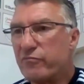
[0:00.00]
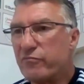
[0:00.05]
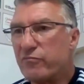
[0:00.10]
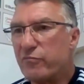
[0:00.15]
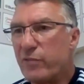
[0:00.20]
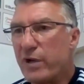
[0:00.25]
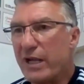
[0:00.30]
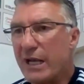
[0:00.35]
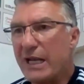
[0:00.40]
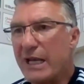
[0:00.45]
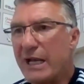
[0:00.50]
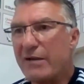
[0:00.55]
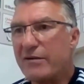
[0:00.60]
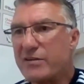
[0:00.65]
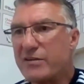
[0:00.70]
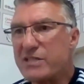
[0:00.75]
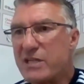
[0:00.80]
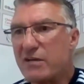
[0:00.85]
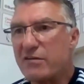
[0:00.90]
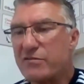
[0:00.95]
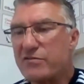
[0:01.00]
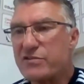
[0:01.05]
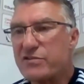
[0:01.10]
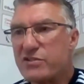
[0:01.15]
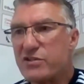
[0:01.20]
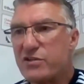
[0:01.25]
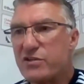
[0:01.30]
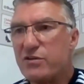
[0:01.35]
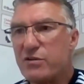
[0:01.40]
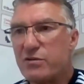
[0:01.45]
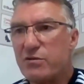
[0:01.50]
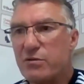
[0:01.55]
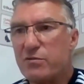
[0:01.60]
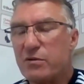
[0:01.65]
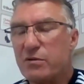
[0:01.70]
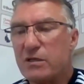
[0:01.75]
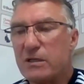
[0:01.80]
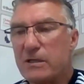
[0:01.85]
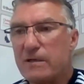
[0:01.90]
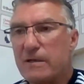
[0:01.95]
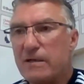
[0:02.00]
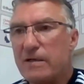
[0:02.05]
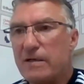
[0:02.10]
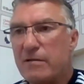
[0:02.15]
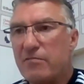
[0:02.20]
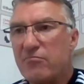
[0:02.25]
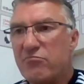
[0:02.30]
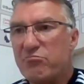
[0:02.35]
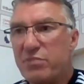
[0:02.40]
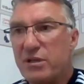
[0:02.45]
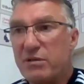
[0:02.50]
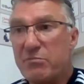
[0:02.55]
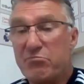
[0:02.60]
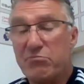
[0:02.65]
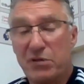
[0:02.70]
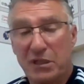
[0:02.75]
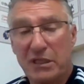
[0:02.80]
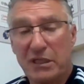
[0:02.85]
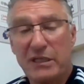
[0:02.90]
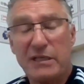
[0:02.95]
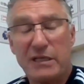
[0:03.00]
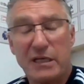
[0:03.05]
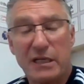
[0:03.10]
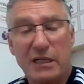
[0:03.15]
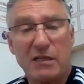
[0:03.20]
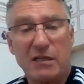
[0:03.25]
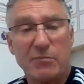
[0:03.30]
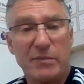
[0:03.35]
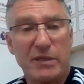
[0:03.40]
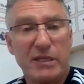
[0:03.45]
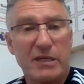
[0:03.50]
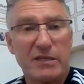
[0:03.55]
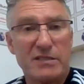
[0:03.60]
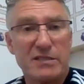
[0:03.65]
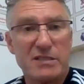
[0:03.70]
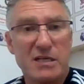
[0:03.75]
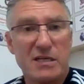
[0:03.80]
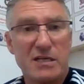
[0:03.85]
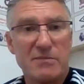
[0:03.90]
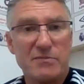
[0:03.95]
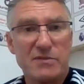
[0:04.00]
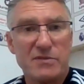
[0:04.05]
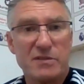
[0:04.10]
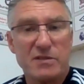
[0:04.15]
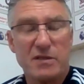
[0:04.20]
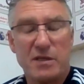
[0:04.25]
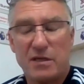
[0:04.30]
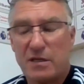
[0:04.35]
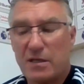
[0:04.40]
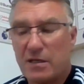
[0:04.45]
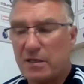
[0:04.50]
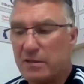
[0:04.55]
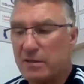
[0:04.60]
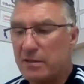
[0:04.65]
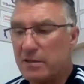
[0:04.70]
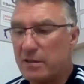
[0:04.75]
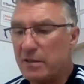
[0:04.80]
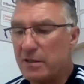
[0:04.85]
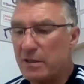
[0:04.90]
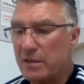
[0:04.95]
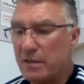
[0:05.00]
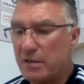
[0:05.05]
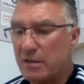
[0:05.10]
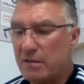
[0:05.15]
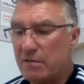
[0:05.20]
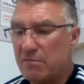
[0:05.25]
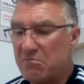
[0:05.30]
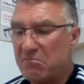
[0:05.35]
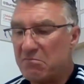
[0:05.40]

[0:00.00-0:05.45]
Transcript: we allowed ourselves to be bullied a little bit at times, and. Uh,